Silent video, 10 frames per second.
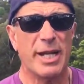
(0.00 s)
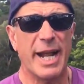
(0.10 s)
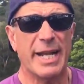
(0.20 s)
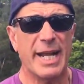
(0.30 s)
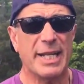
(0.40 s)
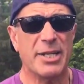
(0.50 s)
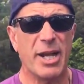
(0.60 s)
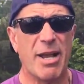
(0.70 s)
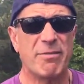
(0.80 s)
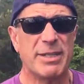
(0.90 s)
And luckily I
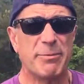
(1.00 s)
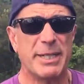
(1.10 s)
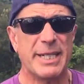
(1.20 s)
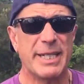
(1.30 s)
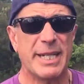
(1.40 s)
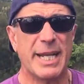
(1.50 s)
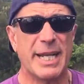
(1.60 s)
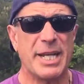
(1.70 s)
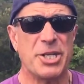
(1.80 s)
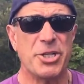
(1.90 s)
haven't been
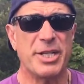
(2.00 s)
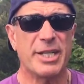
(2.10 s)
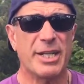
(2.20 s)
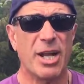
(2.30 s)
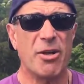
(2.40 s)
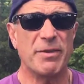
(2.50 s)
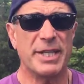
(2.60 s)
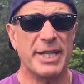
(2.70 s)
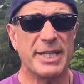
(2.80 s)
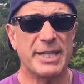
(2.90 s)
injured over the
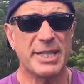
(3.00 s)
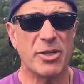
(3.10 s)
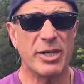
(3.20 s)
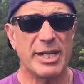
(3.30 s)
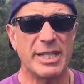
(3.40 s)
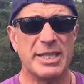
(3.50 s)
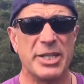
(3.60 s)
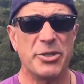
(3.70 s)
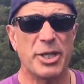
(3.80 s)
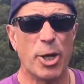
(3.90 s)
years, so I can
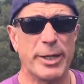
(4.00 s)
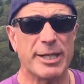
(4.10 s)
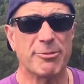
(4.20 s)
continue going.